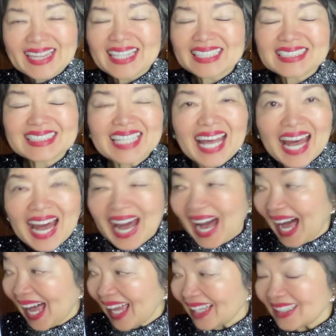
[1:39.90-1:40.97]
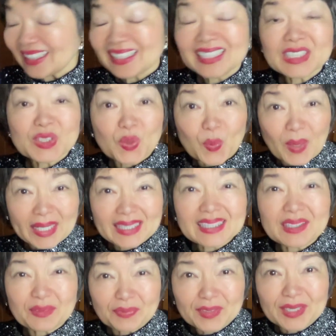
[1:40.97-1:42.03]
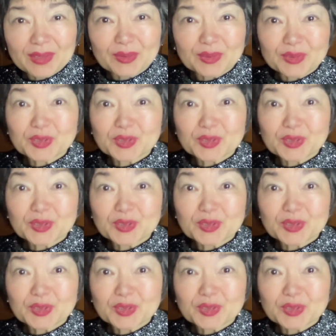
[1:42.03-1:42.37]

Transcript: this a is quite difficult,